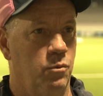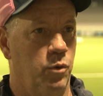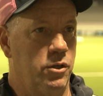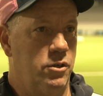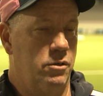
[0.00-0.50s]

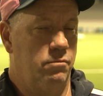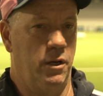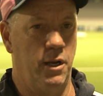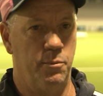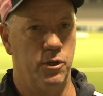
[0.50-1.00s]
which
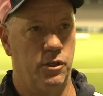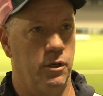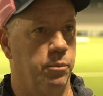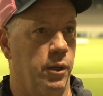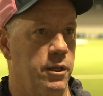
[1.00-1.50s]
inhibits
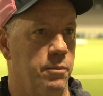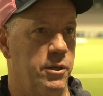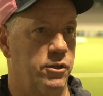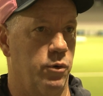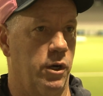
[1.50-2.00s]
you to play the
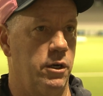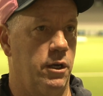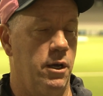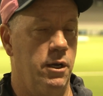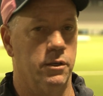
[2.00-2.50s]
best cricket
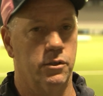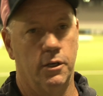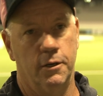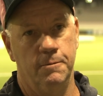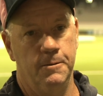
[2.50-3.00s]
you can.
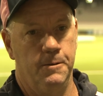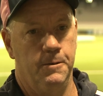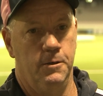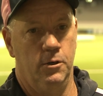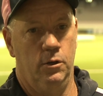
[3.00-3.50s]
So,
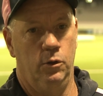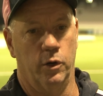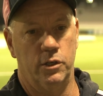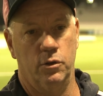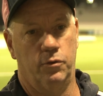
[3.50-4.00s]

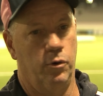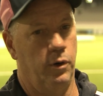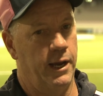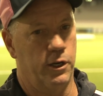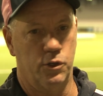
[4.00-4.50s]
look, it's not
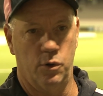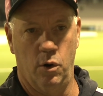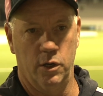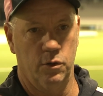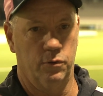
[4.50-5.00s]
through lack of
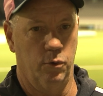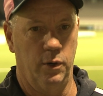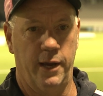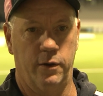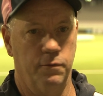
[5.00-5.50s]
trying. It's not
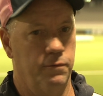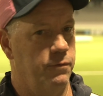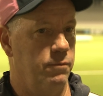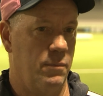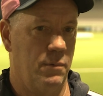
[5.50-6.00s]
through lack
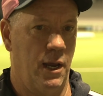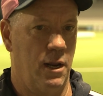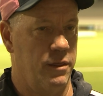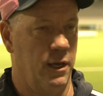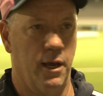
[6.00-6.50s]
of
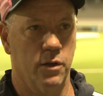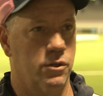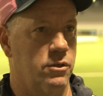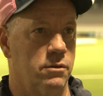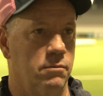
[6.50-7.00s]
anything
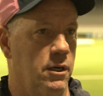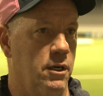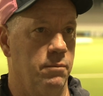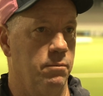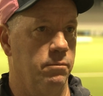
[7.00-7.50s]
else
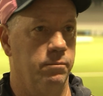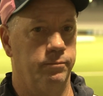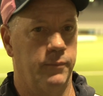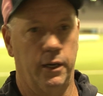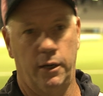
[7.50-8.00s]

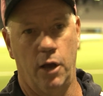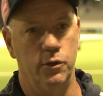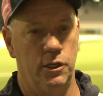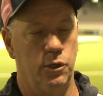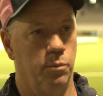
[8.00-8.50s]
that
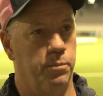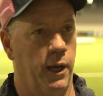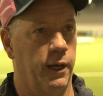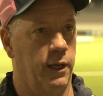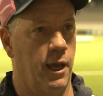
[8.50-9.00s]
goes into
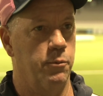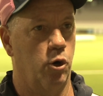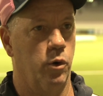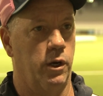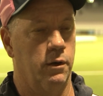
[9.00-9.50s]
playing a game
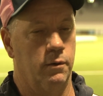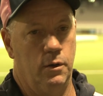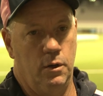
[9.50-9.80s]
of cricket.